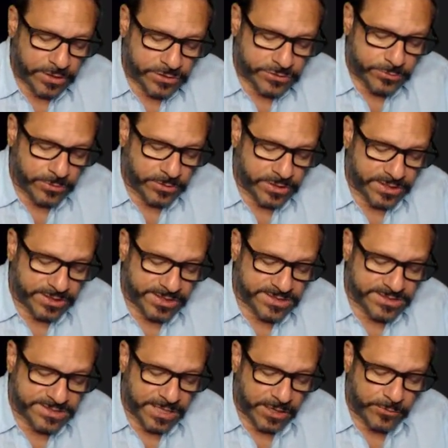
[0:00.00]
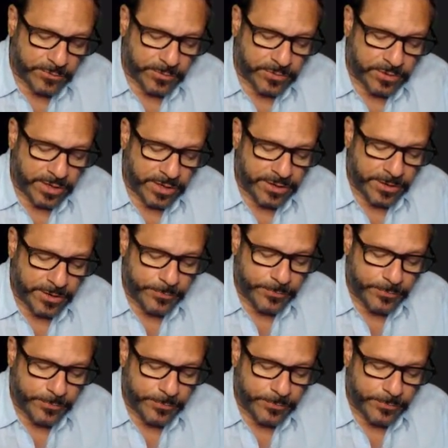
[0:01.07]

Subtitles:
So we look at this now, and what we're going to end up